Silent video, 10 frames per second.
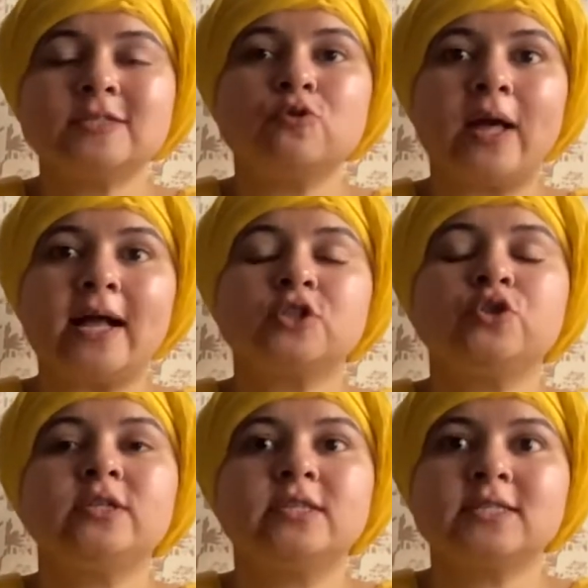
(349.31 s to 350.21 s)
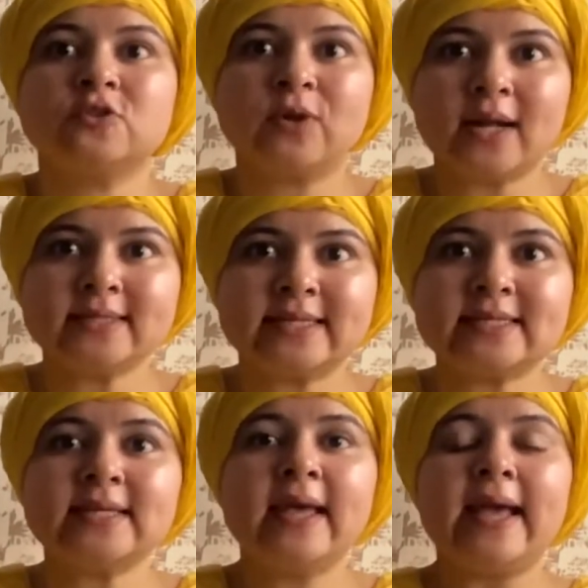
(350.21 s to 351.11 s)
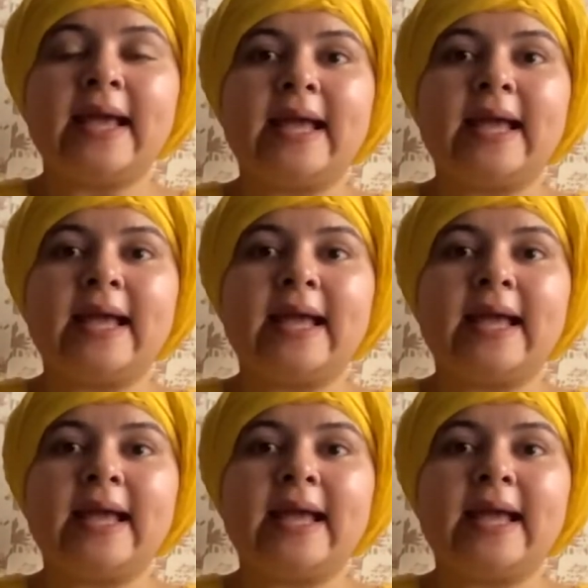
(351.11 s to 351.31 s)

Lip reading: to actually distract us,